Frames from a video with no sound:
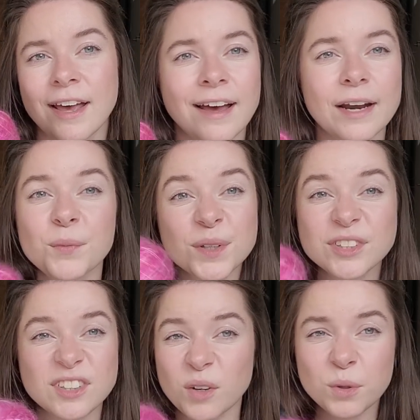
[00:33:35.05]
and I want
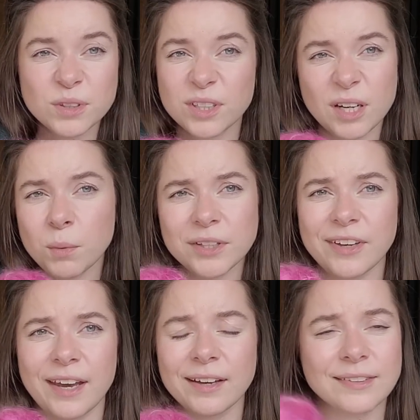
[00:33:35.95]
a
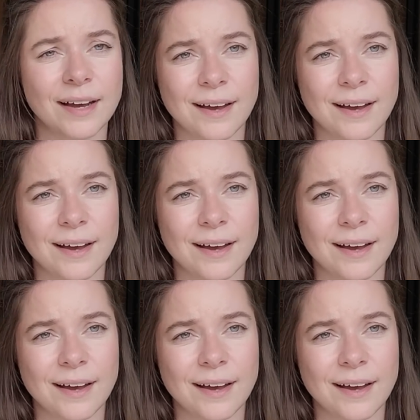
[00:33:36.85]
hat.